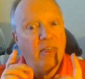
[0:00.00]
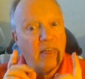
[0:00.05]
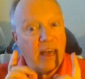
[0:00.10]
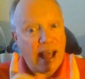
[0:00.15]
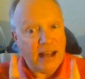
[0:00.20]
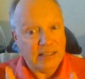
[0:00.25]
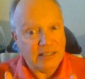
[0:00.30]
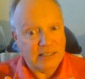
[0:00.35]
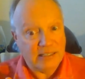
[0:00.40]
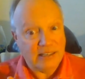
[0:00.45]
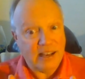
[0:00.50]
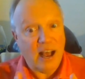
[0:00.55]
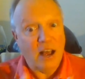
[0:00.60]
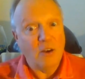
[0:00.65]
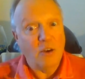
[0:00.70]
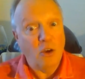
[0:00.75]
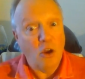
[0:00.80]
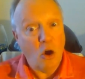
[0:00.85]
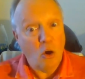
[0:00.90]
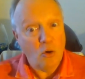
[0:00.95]
That's a
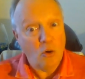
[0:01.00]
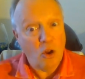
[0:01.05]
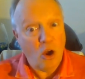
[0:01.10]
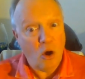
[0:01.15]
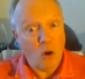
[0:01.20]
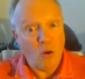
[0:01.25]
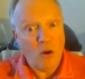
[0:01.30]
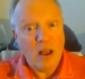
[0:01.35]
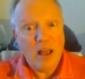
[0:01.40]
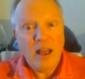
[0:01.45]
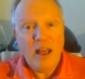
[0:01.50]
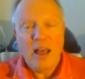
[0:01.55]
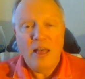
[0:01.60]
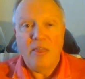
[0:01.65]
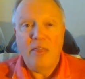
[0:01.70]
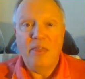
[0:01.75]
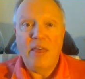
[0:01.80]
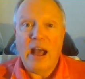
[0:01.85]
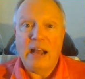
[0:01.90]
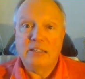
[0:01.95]
no-no.
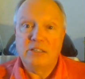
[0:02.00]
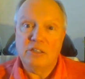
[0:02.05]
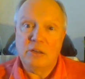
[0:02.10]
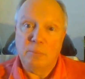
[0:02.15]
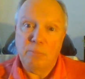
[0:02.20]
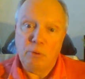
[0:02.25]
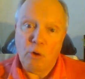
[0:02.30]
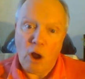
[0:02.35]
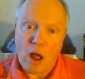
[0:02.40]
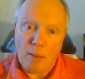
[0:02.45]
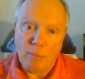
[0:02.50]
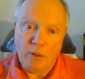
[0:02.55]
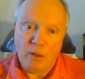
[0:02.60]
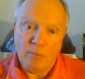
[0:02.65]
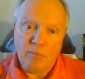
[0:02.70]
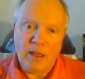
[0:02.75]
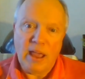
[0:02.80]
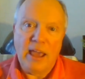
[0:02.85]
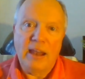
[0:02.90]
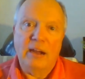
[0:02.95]
That's a
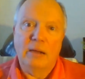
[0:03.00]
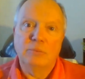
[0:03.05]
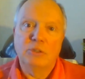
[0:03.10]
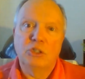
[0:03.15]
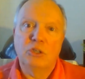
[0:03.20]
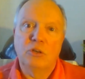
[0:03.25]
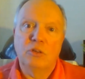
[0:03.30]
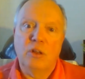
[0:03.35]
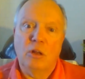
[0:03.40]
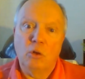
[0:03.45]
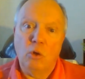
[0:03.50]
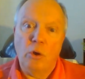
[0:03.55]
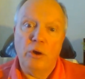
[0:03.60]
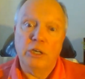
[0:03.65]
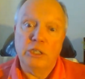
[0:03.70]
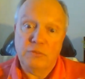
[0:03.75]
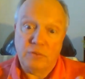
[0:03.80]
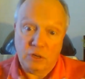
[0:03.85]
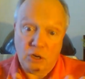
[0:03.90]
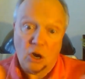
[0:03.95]
problem, and I'm sure the
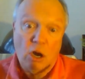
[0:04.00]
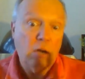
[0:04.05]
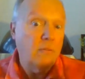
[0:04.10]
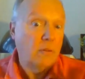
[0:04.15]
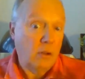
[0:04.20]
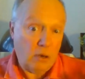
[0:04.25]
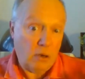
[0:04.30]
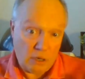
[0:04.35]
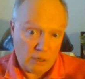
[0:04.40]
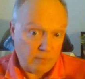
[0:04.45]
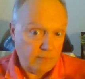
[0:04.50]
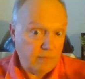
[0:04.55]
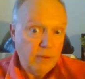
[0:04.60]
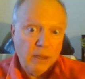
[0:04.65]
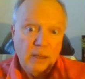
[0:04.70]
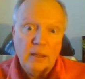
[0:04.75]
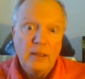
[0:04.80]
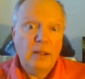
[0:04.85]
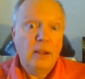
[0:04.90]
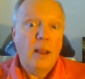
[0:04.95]
lawyers for carnival are
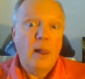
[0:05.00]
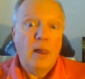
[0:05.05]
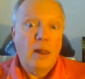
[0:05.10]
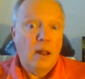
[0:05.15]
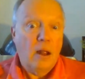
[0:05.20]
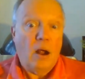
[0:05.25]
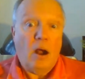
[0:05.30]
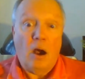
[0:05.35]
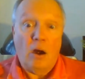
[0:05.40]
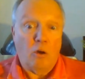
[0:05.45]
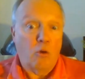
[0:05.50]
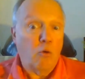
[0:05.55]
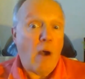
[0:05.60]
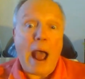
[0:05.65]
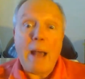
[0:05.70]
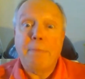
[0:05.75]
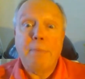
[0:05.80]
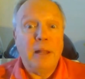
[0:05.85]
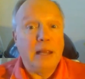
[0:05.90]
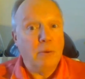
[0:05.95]
are
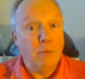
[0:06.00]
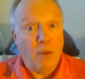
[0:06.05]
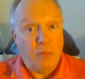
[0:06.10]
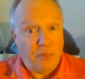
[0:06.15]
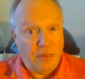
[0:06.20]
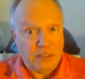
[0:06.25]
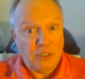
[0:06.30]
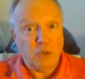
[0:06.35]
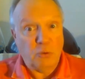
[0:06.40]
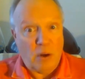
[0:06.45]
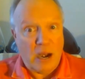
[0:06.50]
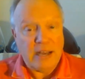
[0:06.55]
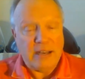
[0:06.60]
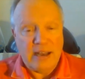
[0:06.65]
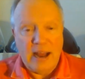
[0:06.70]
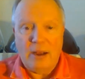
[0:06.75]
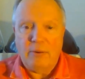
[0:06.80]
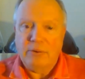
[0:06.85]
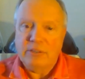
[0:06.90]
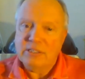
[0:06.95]
grappling with this right
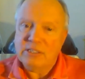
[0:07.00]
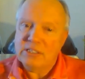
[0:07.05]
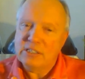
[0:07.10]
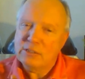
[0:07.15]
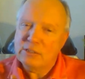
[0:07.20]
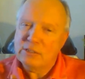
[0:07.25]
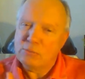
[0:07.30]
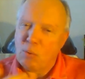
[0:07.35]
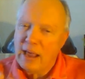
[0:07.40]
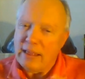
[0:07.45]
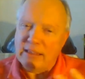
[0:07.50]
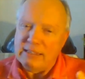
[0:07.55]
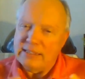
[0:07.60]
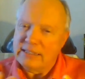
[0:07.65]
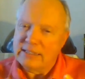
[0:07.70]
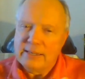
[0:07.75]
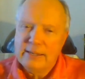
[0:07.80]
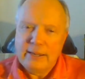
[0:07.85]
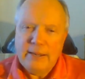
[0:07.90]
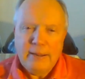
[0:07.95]
now. And this is why
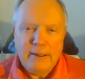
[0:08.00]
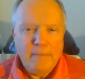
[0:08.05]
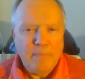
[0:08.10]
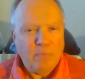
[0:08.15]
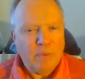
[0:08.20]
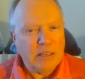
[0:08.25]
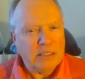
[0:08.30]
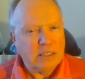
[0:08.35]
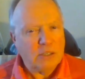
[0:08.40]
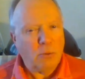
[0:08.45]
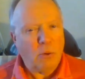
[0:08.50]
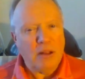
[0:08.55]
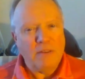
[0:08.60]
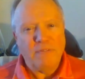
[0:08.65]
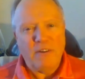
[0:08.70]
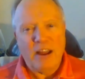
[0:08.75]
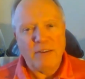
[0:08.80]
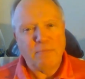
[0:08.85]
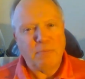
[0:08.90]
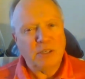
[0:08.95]
this this
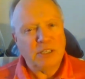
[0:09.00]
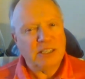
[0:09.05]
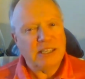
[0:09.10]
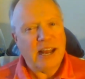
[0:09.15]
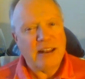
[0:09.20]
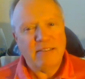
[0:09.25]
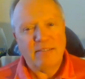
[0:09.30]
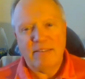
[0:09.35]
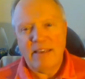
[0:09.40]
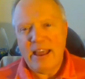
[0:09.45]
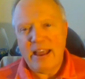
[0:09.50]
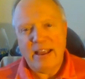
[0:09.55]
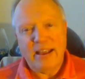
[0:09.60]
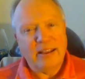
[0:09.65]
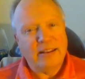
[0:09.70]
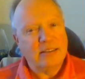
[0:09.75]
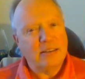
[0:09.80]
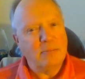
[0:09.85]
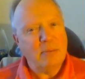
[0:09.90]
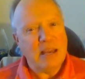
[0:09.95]
25%
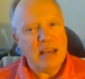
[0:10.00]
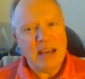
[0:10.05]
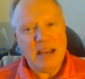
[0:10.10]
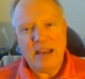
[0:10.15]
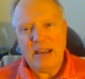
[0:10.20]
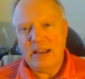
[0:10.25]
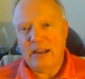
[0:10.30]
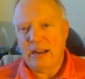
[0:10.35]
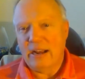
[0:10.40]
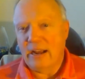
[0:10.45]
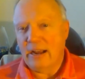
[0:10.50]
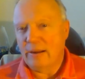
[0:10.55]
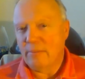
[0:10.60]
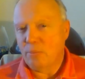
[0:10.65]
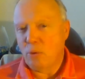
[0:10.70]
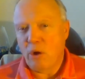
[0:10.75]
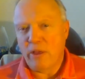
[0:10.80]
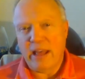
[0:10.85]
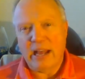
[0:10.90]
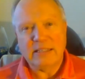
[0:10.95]
thing to me, uh,
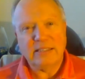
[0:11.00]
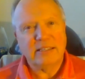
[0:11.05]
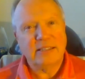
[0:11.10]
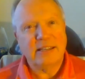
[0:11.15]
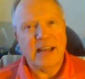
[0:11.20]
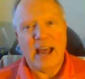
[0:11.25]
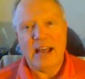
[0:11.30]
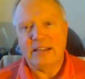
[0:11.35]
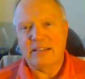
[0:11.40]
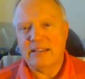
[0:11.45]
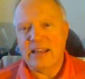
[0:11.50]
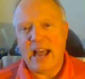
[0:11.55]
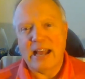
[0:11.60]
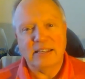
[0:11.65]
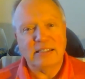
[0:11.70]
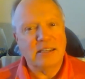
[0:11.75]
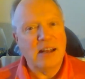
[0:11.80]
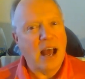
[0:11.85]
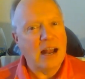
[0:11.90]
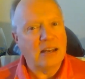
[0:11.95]
boy, that's that
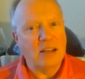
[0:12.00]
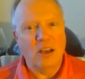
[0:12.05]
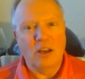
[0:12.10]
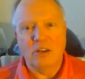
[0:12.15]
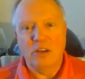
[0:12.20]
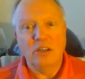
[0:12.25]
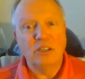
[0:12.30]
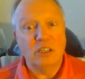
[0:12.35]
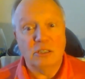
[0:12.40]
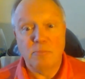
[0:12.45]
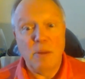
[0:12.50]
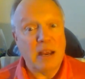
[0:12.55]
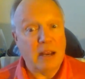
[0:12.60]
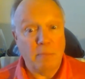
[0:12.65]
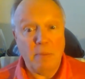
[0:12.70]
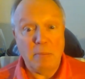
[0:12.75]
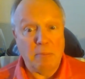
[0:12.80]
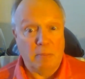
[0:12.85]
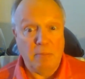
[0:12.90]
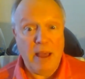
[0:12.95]
that's not good. You're just
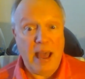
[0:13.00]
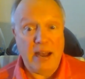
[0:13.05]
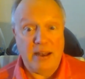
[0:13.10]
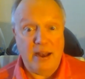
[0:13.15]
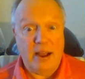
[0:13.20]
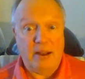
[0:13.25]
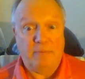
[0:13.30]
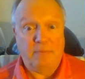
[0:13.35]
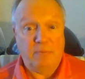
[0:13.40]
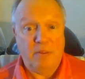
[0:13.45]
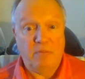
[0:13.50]
making people mad now.